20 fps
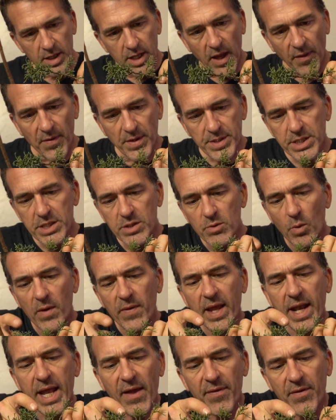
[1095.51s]
And this is the one
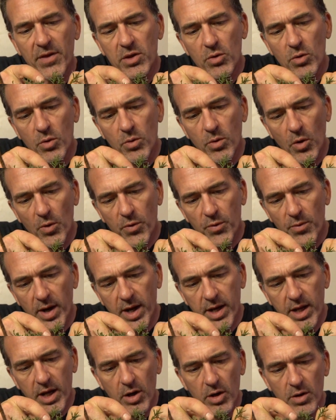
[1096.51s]
that had the little growth
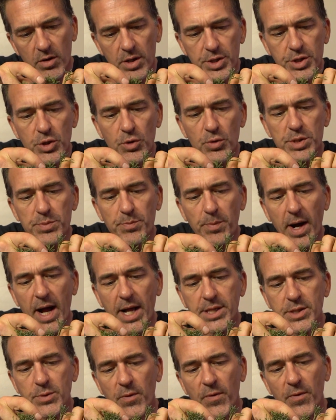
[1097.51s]
right here. 2
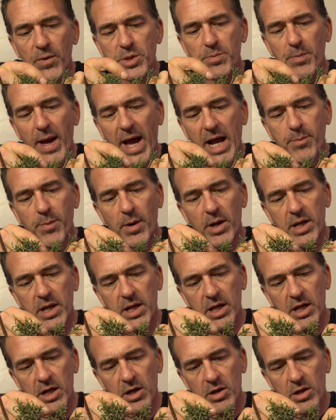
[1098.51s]
spots where there's back
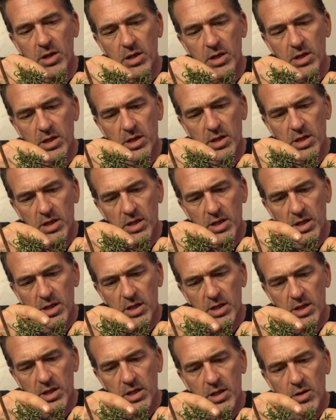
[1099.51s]
budding here.
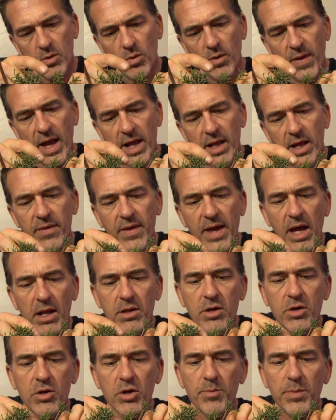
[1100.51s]
Where
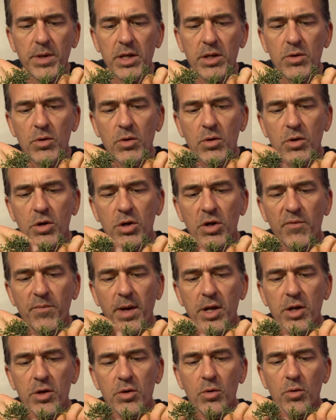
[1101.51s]
that could be new, could have
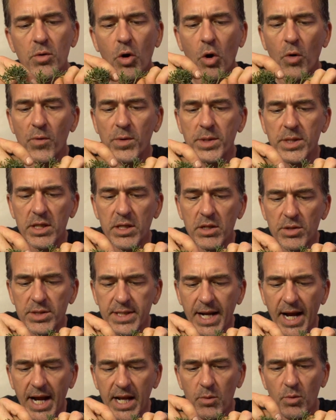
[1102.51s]
been new growth. Oh, there's a little
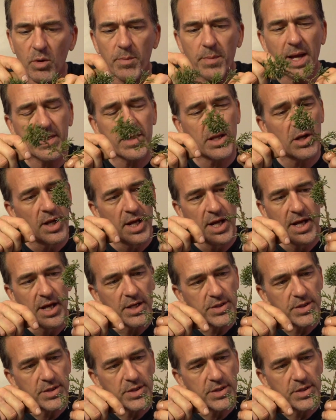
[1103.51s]
tiny one back there.